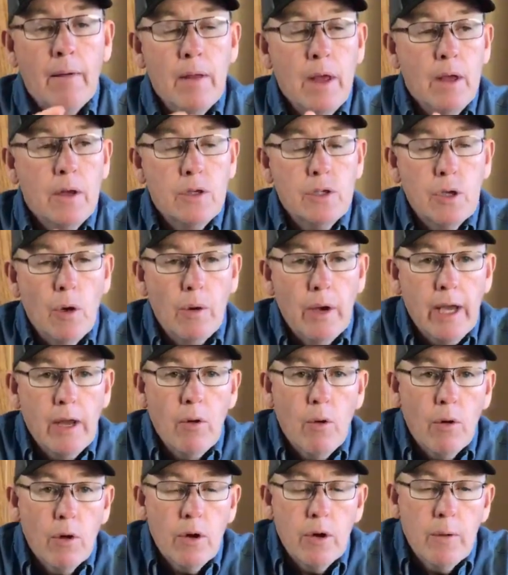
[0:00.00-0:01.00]
Yeah.
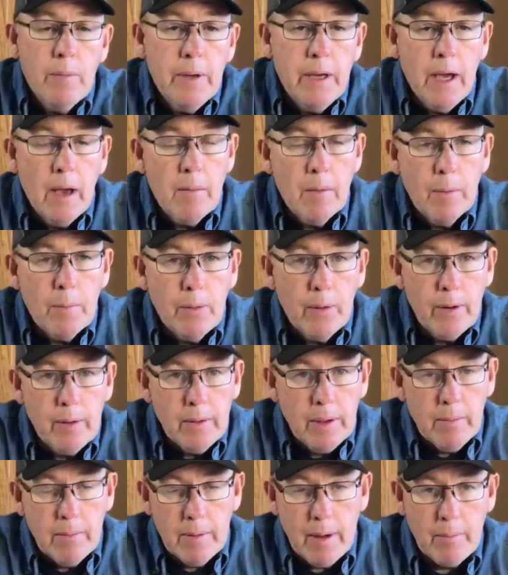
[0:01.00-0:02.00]
So in order to become a
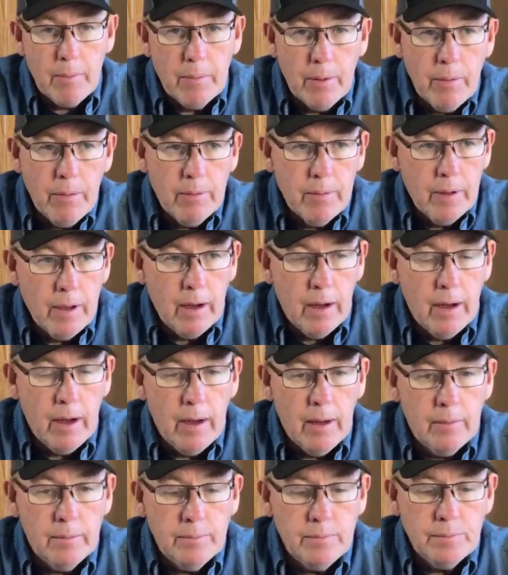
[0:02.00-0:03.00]
premium member,
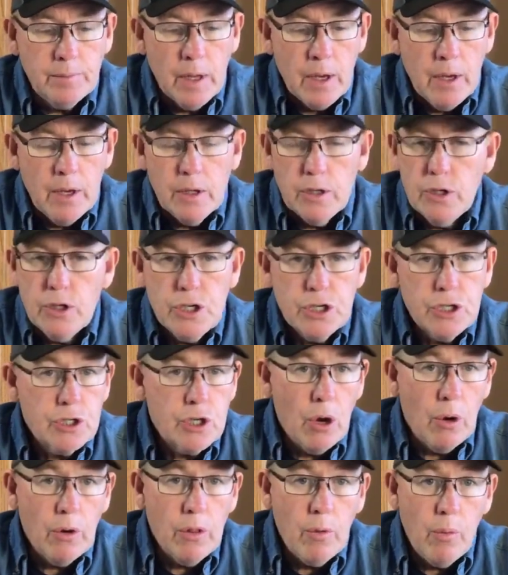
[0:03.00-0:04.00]
um, you
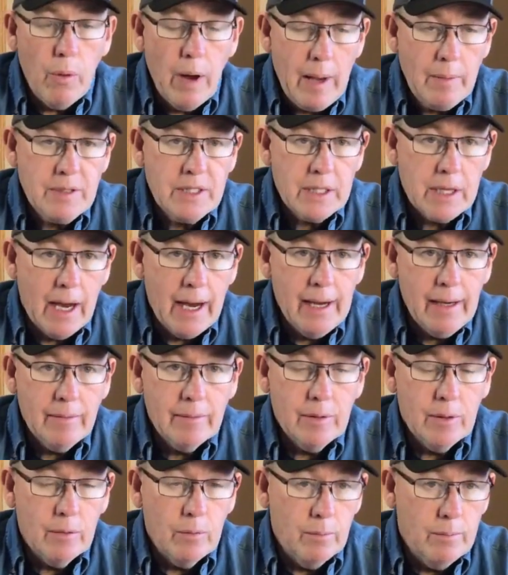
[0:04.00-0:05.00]
just go to the
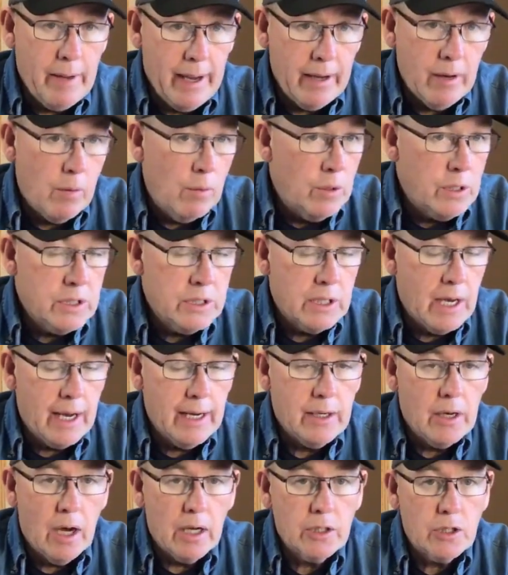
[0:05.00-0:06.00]
website, make a wood
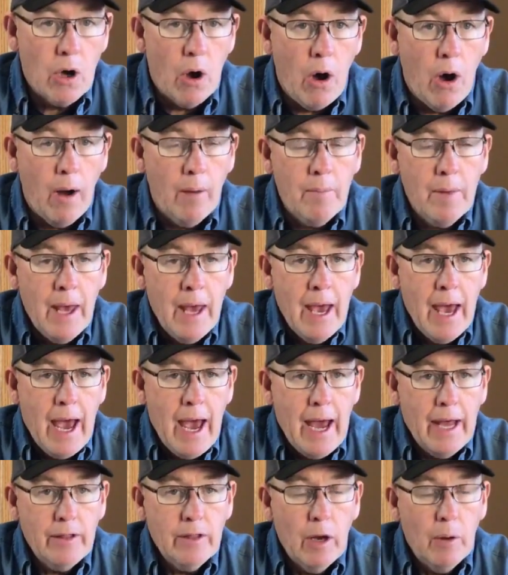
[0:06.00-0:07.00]
sign dot com,
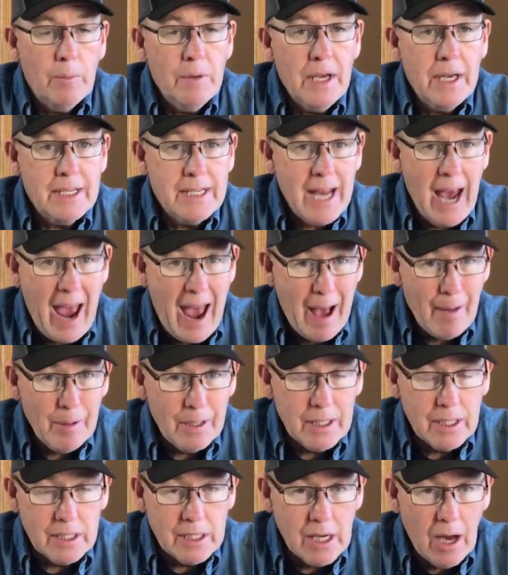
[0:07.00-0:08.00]
and there'll be a
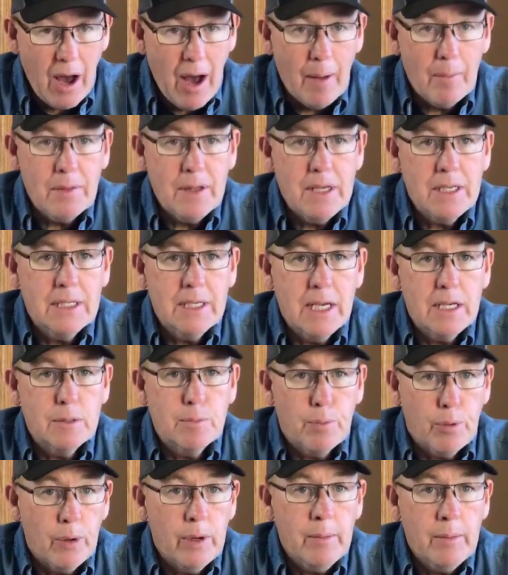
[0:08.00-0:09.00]
tab at the top that
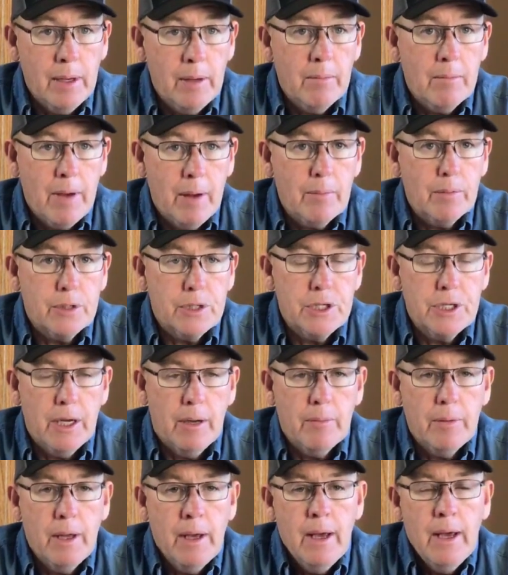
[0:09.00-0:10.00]
says premium
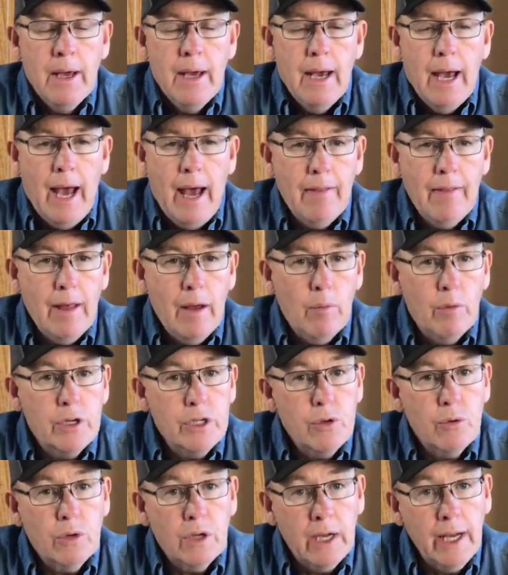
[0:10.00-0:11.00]
membership, and
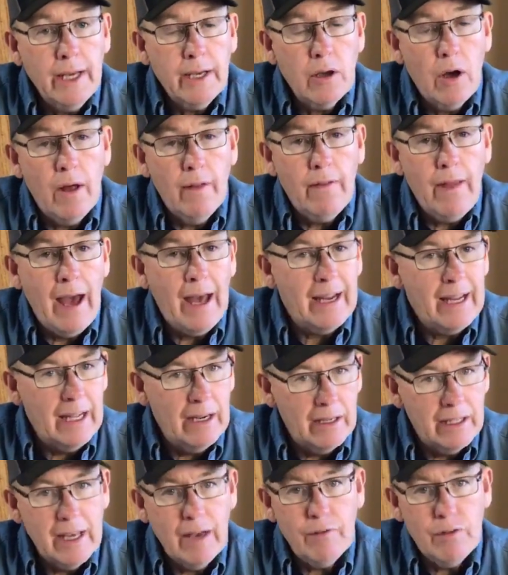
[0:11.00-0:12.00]
then when you click on
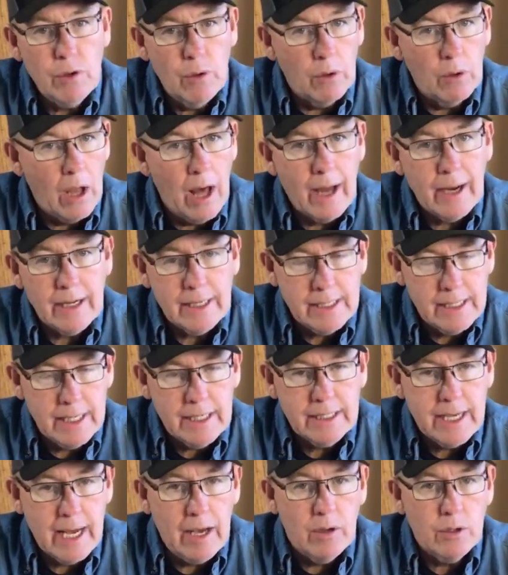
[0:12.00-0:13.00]
that, it'll give you a lot
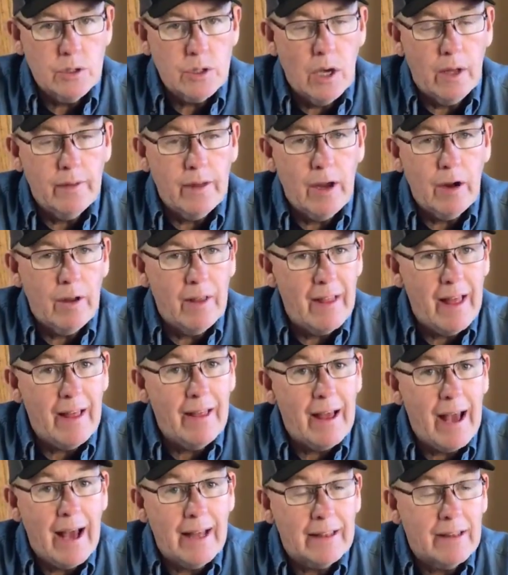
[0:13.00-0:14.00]
of details on there,
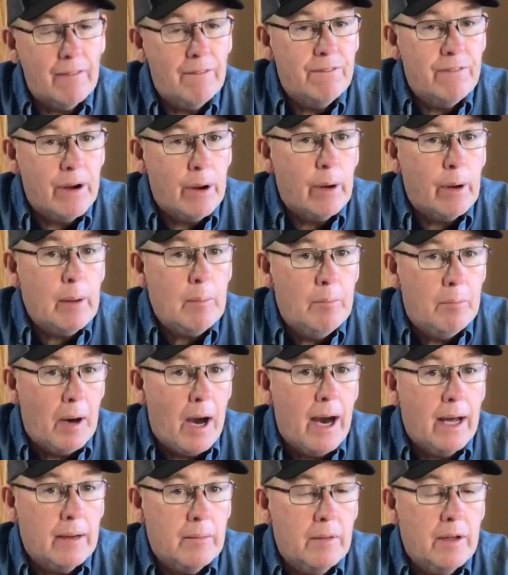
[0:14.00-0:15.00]
and then at the very
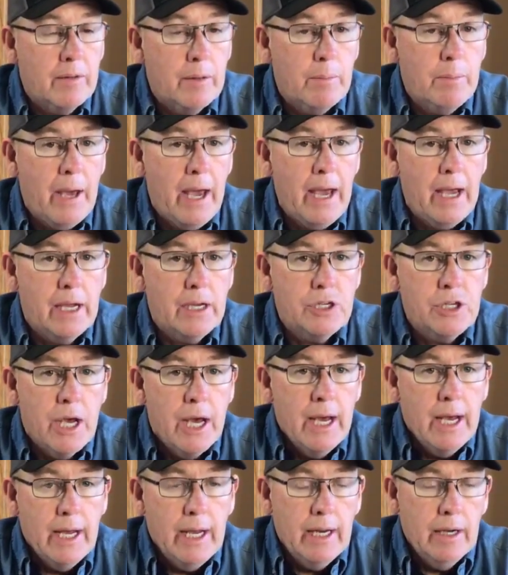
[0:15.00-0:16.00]
bottom of the
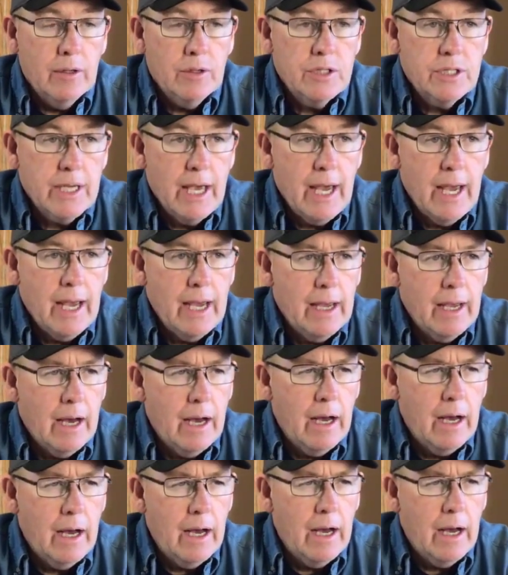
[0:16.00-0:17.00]
page it'll
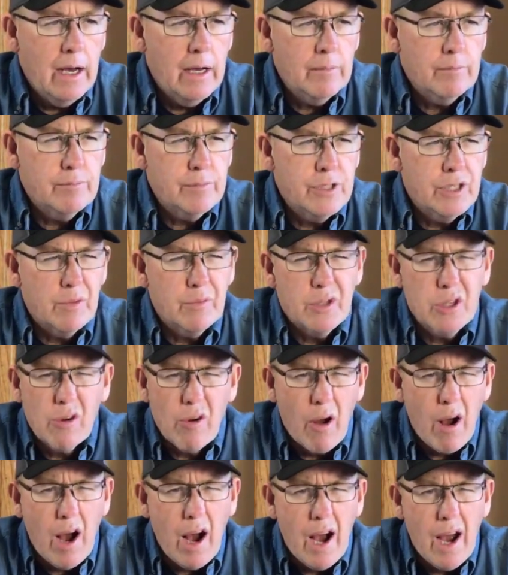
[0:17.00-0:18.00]
say uh,
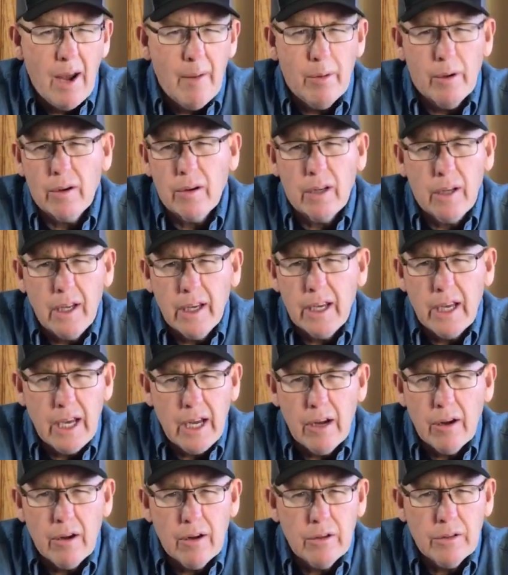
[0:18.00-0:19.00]
subscribe, or
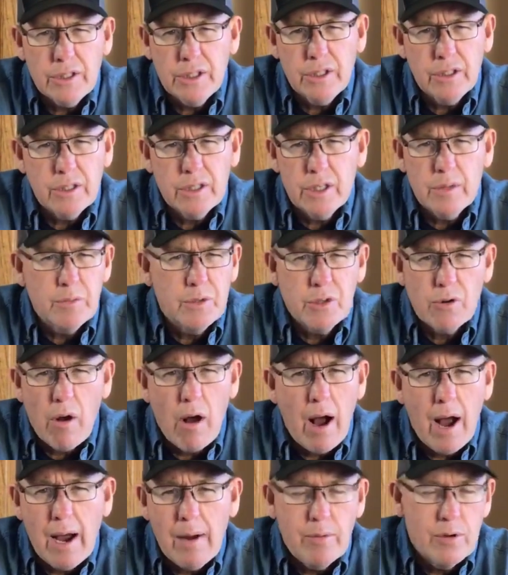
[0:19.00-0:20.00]
click here to
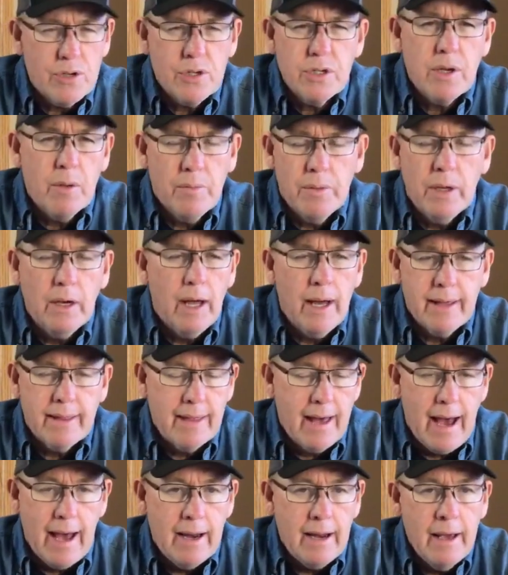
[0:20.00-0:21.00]
subscribe, or something
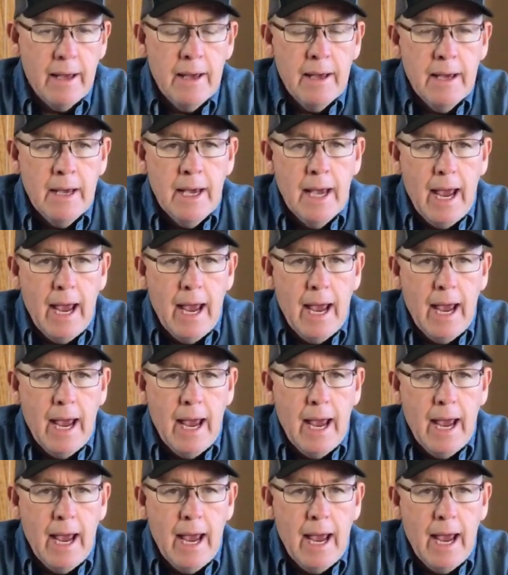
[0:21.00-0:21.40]
like that.